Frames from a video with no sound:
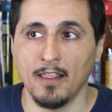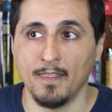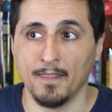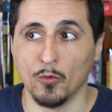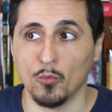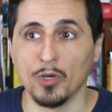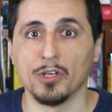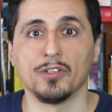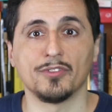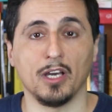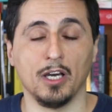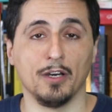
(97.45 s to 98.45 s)
the
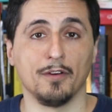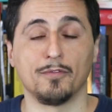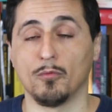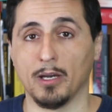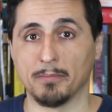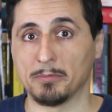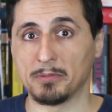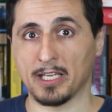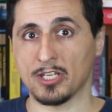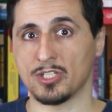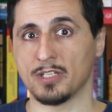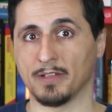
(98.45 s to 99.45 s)
world of web
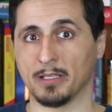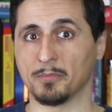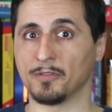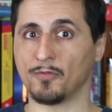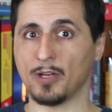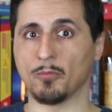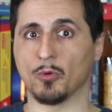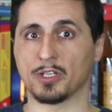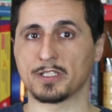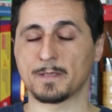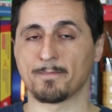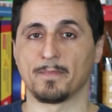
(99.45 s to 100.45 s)
application development
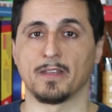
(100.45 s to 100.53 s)
frameworks.